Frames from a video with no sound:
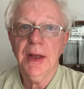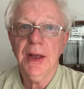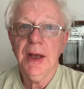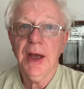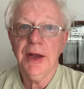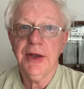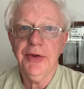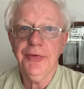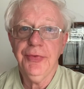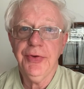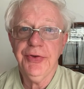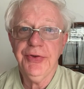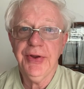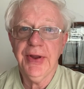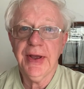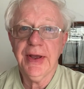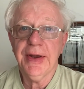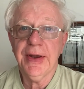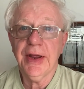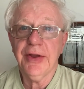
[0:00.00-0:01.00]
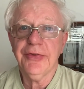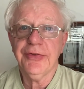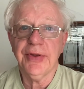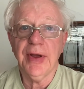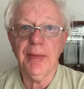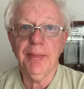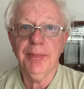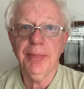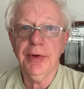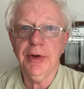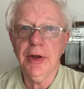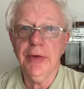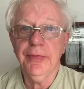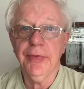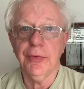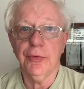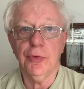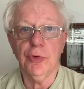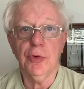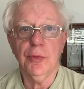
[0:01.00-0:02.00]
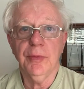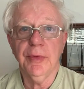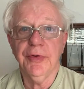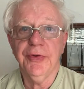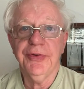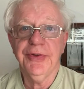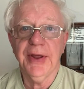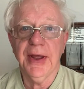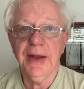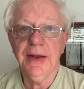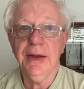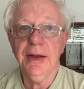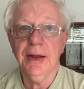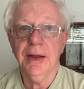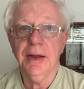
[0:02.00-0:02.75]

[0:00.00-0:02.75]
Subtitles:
And if we take an example of a room with 10